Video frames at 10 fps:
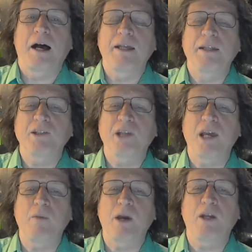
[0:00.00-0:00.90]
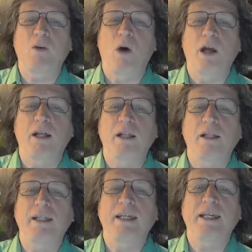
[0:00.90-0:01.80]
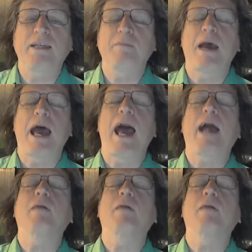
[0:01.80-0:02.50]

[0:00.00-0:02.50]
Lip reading: In the same way, you don't want to lean back